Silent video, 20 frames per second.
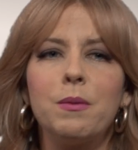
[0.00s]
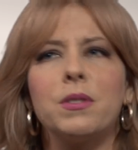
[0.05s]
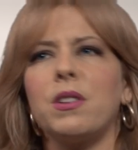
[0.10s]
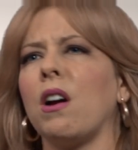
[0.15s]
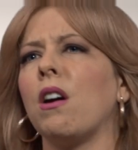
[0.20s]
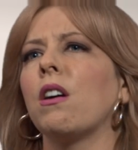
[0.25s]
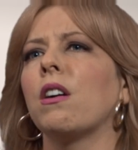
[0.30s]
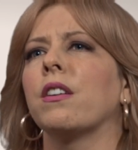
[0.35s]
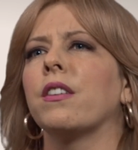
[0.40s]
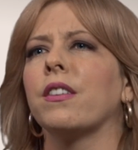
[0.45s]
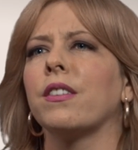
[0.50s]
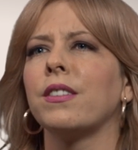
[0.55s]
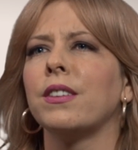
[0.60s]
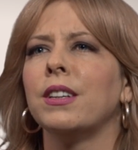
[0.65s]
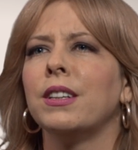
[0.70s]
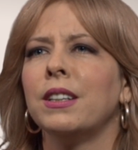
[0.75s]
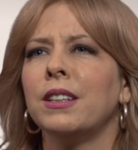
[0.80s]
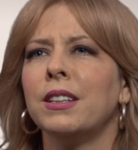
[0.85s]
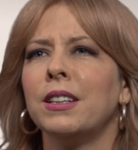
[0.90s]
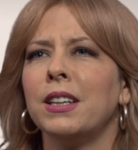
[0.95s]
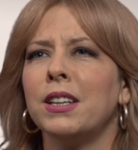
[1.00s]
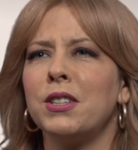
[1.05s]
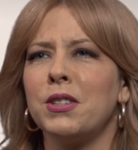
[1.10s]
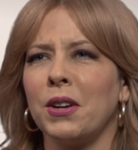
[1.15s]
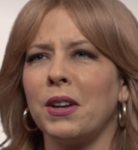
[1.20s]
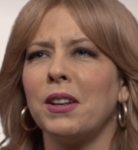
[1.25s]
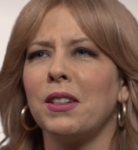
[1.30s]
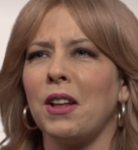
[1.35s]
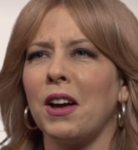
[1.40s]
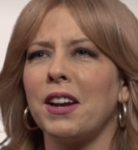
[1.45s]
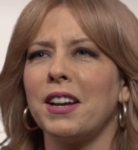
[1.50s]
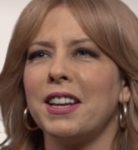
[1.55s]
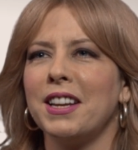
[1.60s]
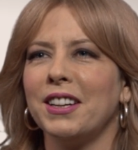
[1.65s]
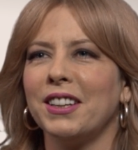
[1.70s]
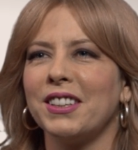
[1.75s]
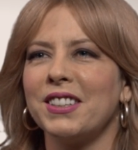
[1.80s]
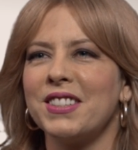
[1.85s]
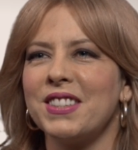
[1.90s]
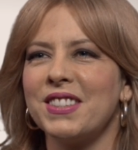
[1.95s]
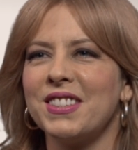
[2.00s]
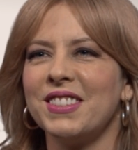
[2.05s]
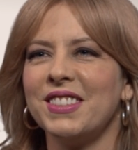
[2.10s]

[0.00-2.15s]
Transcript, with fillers: it was hard. It took a lot of years.